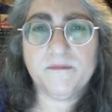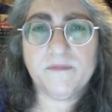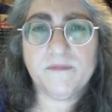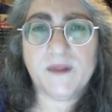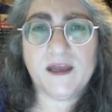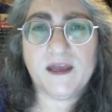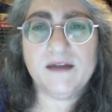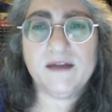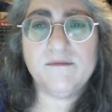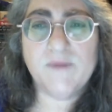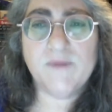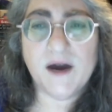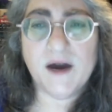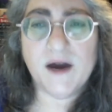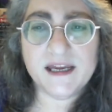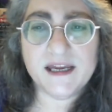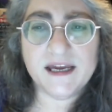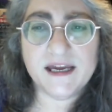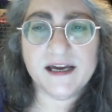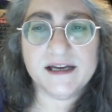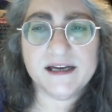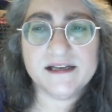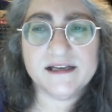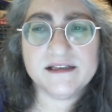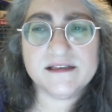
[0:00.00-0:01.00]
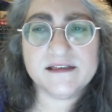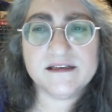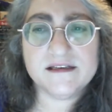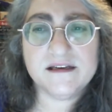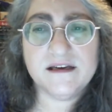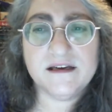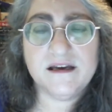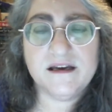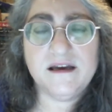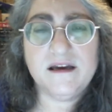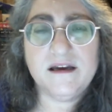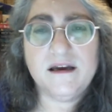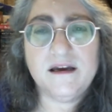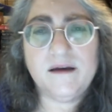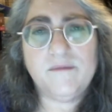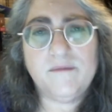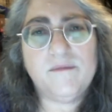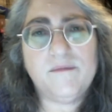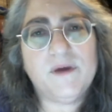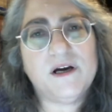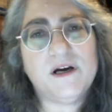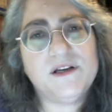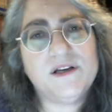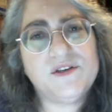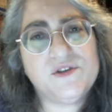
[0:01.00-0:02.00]
In my case,
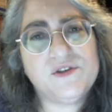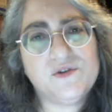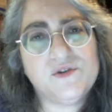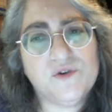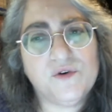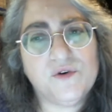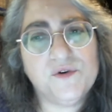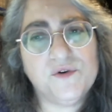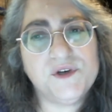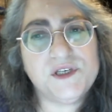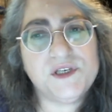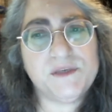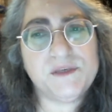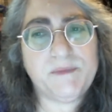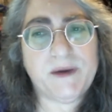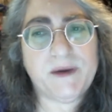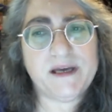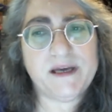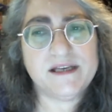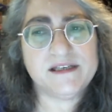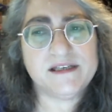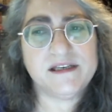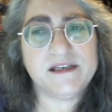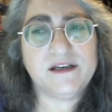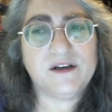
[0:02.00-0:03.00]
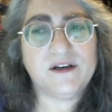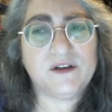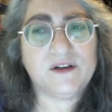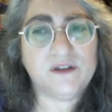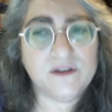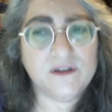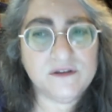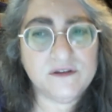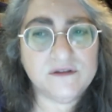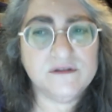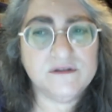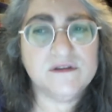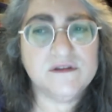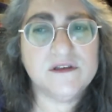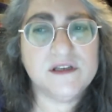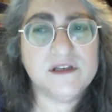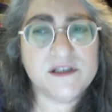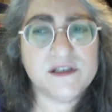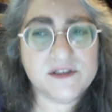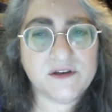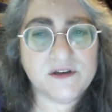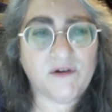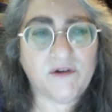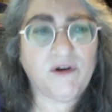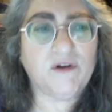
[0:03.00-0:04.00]
my story space includes
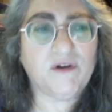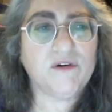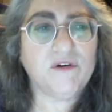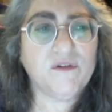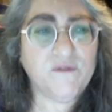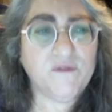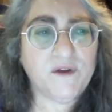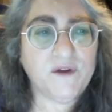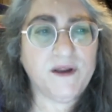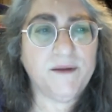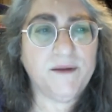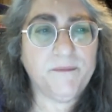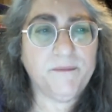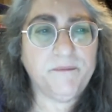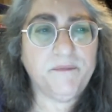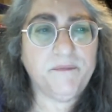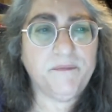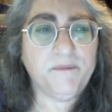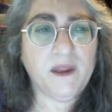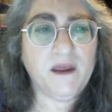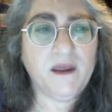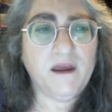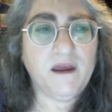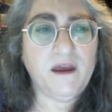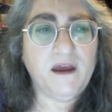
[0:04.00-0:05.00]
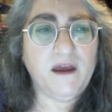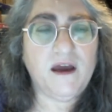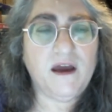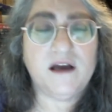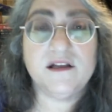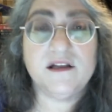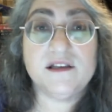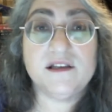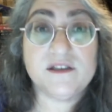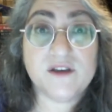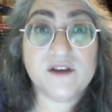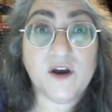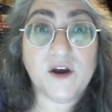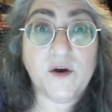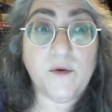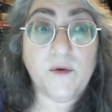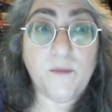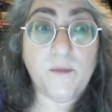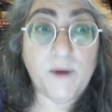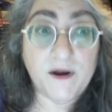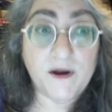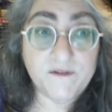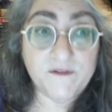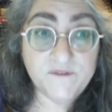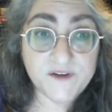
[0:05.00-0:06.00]
historiography, and so
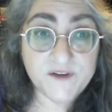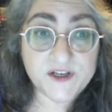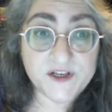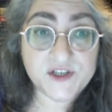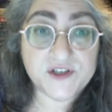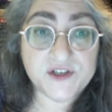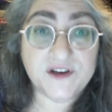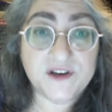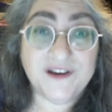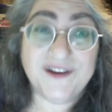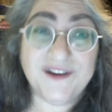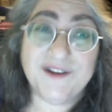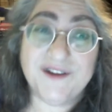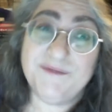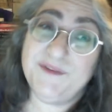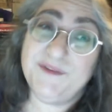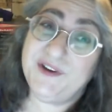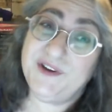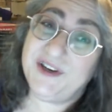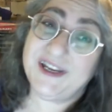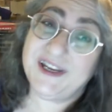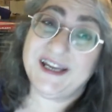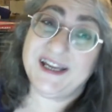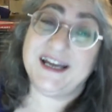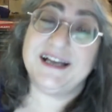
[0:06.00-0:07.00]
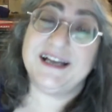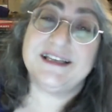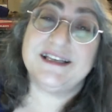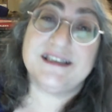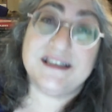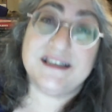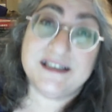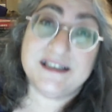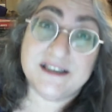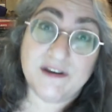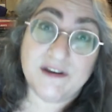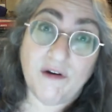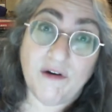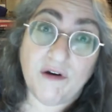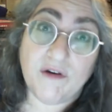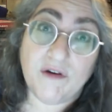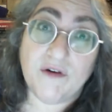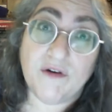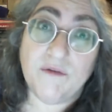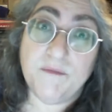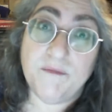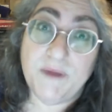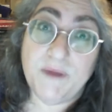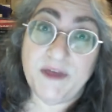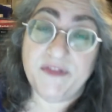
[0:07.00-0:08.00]
my fiction communicates
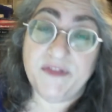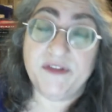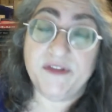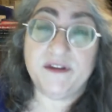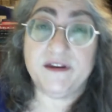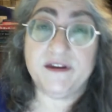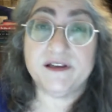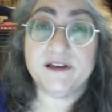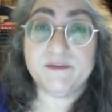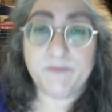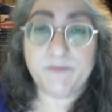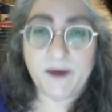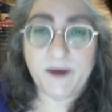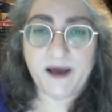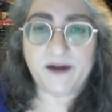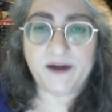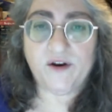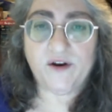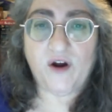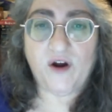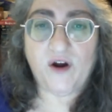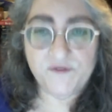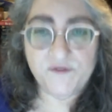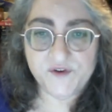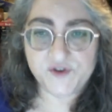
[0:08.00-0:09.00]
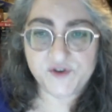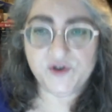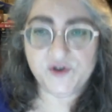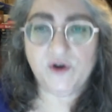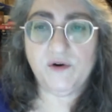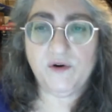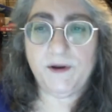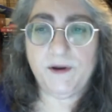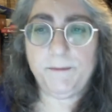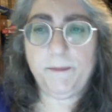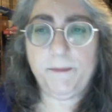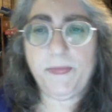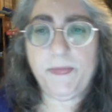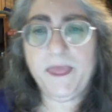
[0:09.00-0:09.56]
historical method as part of the story.